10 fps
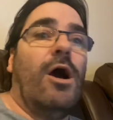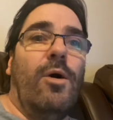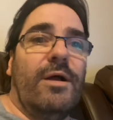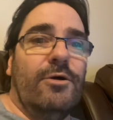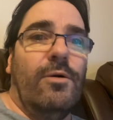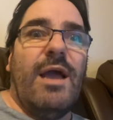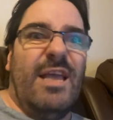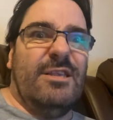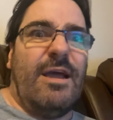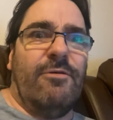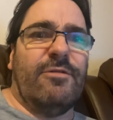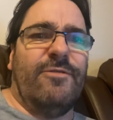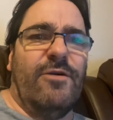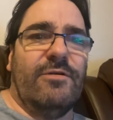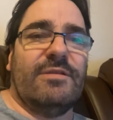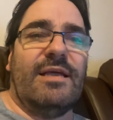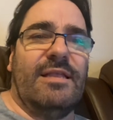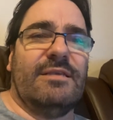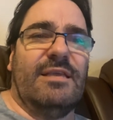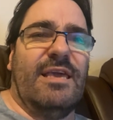Oh, I know, it's Gareth Ferris, that
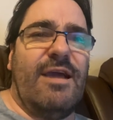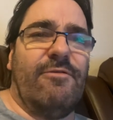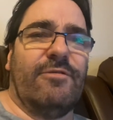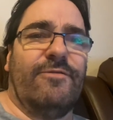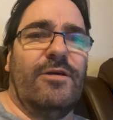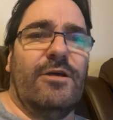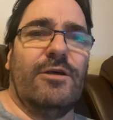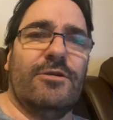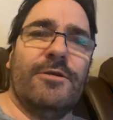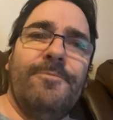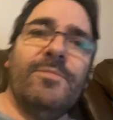nasty Gareth Ferris.